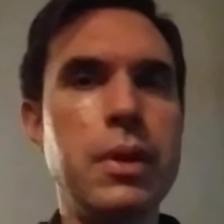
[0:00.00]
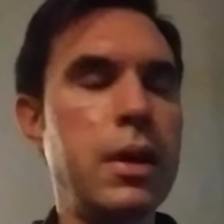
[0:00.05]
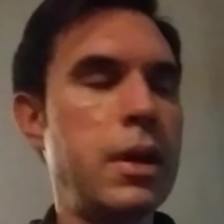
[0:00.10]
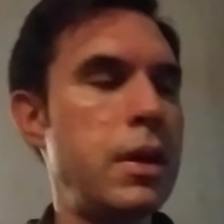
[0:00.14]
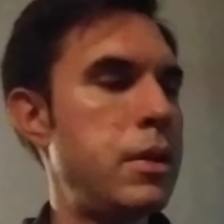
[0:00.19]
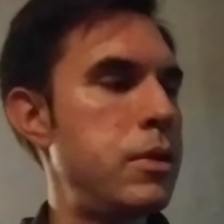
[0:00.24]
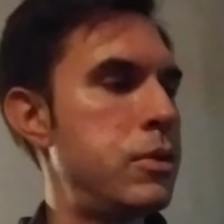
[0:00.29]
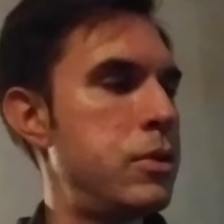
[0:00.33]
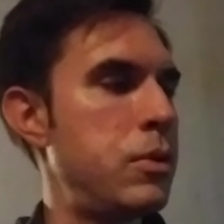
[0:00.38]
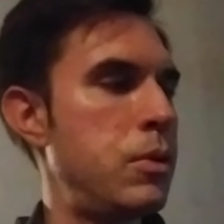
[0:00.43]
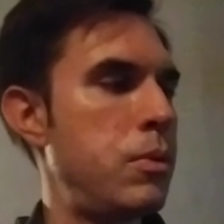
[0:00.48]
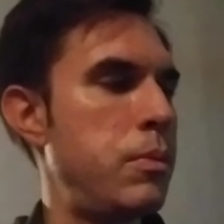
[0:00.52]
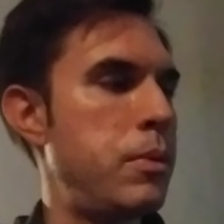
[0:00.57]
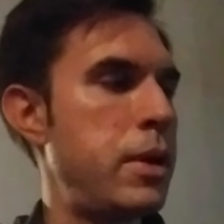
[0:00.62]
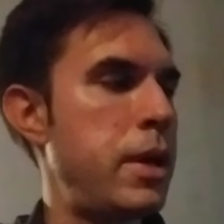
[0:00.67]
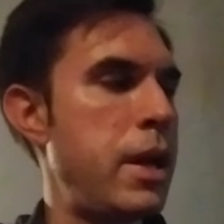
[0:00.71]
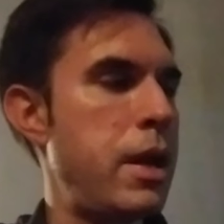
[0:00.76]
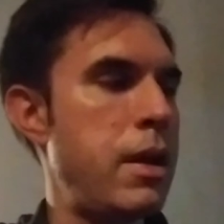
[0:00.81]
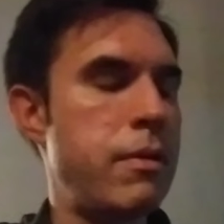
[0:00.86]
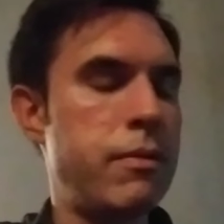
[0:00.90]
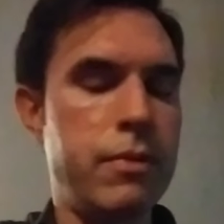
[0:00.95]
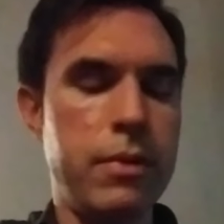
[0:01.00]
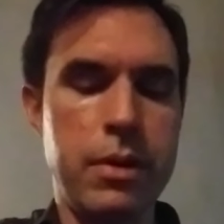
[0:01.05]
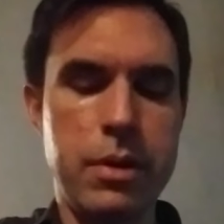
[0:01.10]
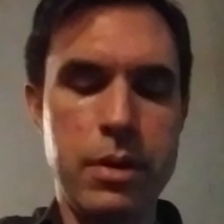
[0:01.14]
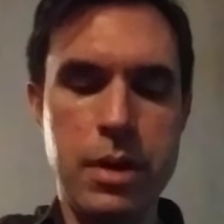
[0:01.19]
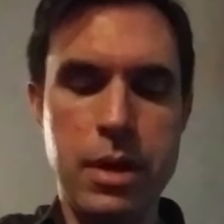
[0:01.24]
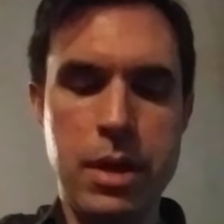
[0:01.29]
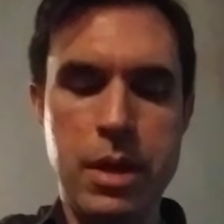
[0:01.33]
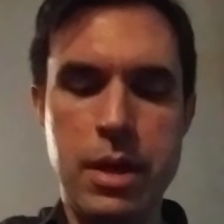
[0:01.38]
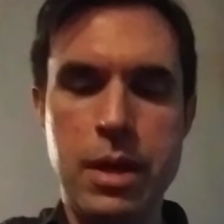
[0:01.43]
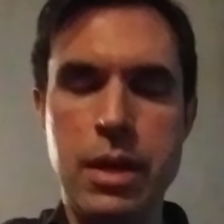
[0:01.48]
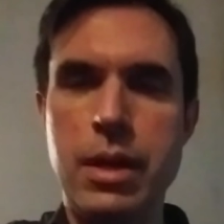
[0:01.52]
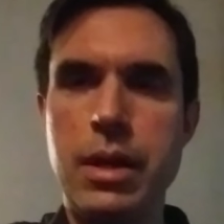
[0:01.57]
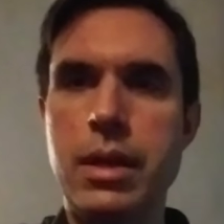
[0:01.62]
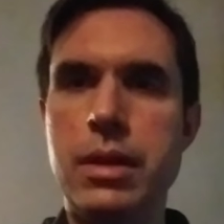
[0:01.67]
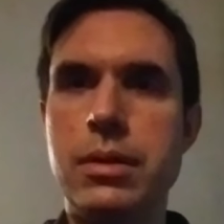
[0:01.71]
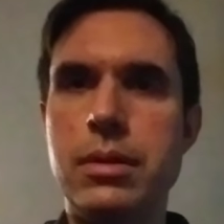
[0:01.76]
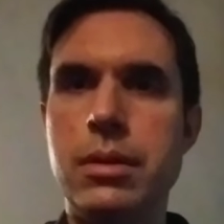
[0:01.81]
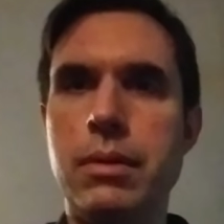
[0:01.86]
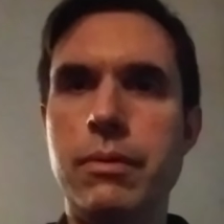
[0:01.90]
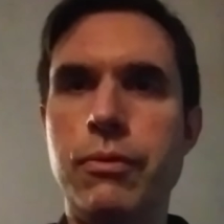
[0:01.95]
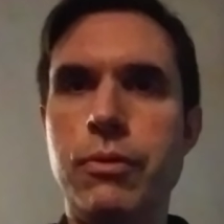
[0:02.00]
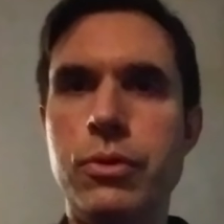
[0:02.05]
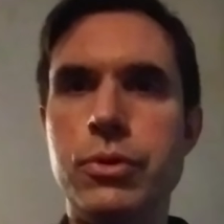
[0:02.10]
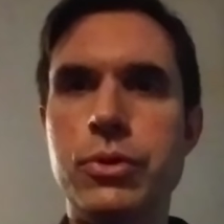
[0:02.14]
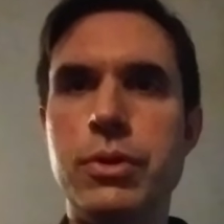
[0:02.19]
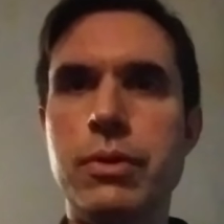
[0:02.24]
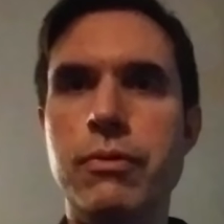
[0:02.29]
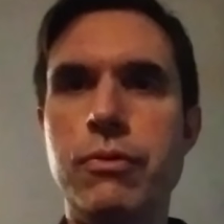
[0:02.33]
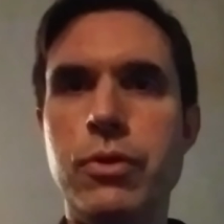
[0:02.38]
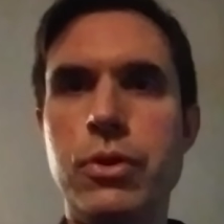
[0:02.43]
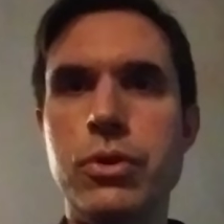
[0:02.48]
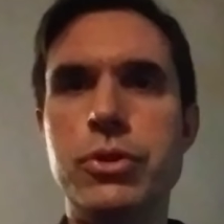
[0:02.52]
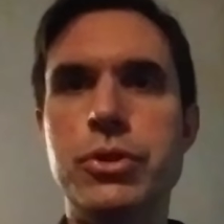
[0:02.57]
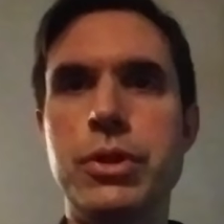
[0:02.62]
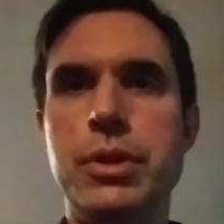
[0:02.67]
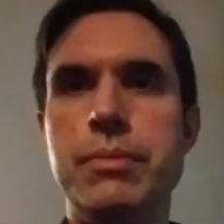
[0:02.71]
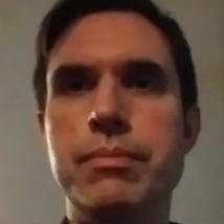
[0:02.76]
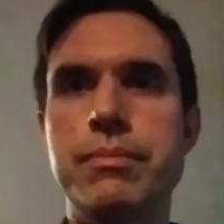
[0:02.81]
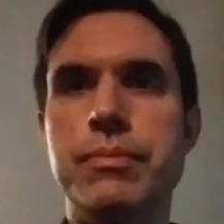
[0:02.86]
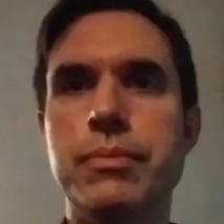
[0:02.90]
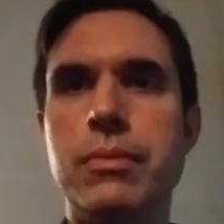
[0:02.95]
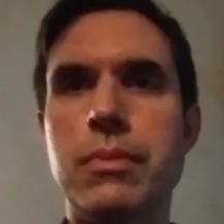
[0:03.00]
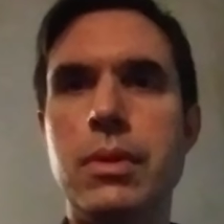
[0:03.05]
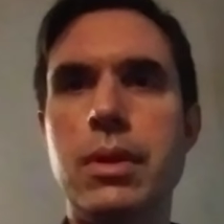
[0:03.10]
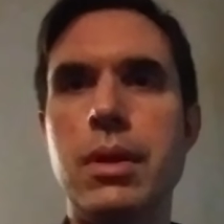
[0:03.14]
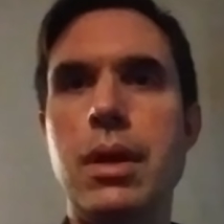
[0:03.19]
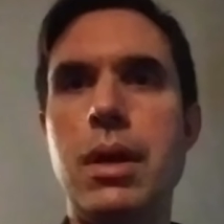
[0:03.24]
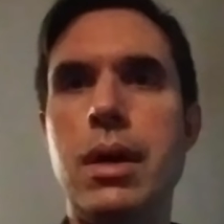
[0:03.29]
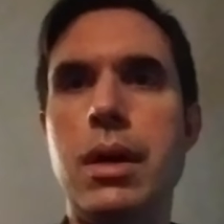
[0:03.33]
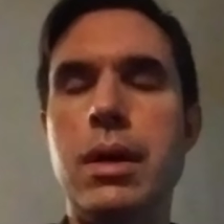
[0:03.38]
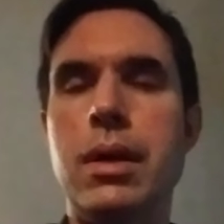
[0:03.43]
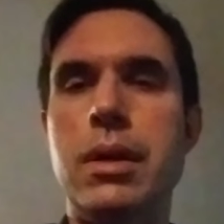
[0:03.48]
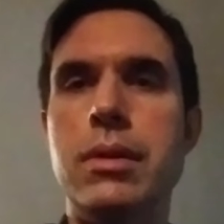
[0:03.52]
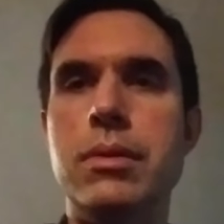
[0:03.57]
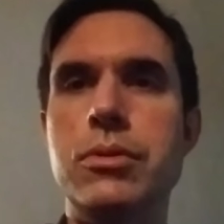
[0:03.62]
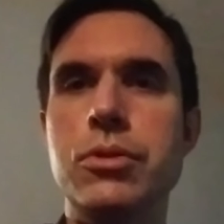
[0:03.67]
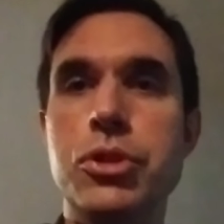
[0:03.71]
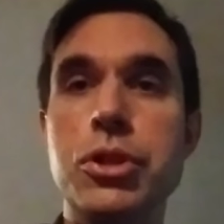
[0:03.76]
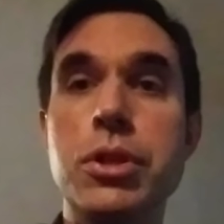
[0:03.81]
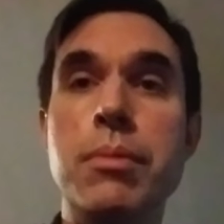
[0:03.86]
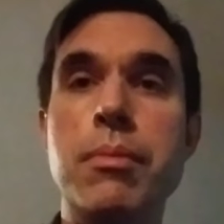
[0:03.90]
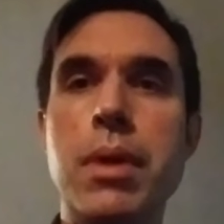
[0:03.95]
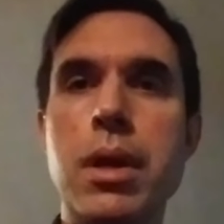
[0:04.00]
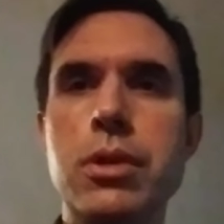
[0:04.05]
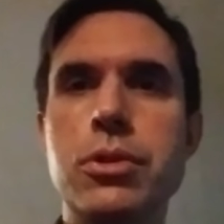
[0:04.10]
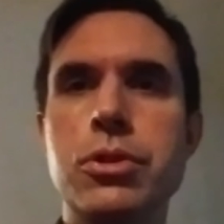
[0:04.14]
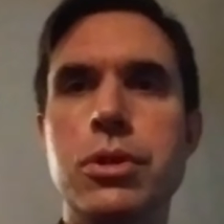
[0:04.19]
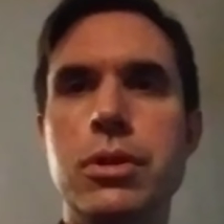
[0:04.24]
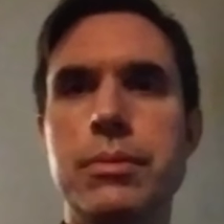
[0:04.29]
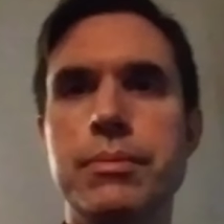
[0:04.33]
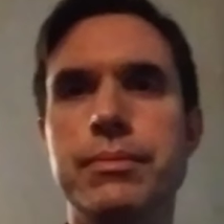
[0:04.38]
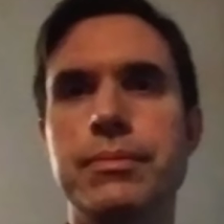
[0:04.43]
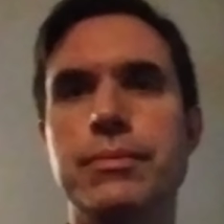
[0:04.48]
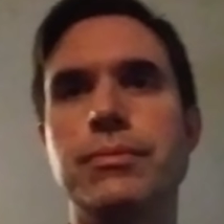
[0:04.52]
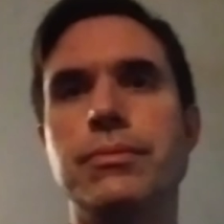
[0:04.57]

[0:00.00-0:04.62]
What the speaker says: And so what I have, it's in first inversion, G major.